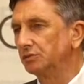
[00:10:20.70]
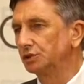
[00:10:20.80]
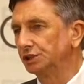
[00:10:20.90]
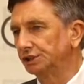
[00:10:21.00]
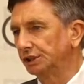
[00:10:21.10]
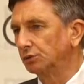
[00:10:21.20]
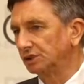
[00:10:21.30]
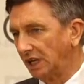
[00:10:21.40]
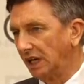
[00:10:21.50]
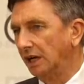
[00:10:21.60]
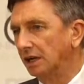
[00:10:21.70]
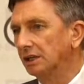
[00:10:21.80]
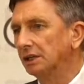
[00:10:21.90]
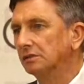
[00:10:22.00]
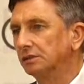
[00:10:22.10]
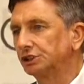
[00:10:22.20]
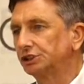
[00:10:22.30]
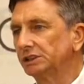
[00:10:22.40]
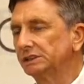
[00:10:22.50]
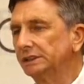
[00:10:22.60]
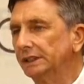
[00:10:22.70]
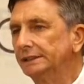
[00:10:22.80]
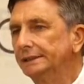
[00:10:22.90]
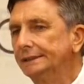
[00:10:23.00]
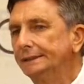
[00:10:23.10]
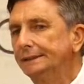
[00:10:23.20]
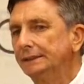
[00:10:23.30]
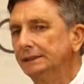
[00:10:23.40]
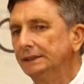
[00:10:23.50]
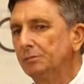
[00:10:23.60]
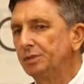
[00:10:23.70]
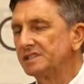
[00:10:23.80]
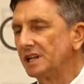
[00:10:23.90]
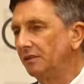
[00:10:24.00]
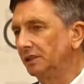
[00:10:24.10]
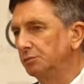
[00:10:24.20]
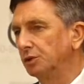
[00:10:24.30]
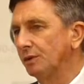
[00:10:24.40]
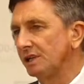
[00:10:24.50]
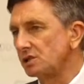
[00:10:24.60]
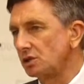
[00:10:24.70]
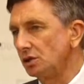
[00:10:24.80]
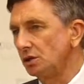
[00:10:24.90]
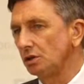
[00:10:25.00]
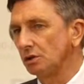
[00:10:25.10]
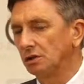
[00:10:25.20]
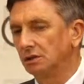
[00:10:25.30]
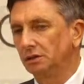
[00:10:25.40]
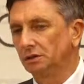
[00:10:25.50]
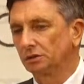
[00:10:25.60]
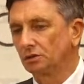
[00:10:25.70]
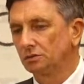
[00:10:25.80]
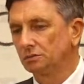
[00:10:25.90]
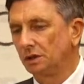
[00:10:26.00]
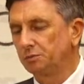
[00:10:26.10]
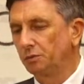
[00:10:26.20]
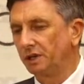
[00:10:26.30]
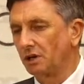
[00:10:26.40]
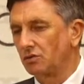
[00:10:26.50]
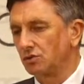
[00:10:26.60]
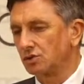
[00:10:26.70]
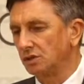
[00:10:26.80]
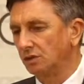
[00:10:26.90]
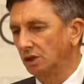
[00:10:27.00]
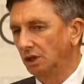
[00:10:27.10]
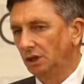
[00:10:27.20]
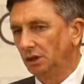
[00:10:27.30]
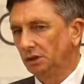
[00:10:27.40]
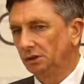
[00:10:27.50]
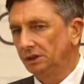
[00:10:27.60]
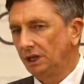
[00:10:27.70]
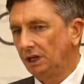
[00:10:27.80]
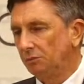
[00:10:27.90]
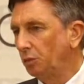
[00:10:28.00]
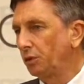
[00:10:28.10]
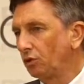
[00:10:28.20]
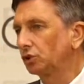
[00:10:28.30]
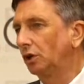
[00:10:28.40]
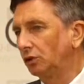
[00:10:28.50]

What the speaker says: But it was clear from the onset that President Vučić is insisting on that and is not